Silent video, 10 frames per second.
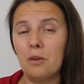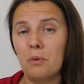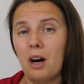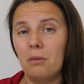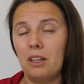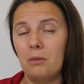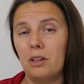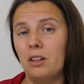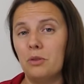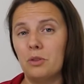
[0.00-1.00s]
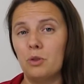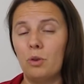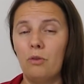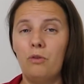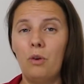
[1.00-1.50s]
you're probably going to be closer
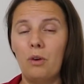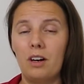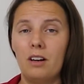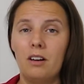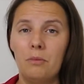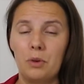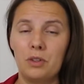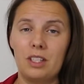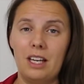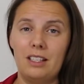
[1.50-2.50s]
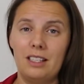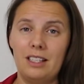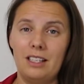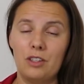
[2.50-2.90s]
to a 4%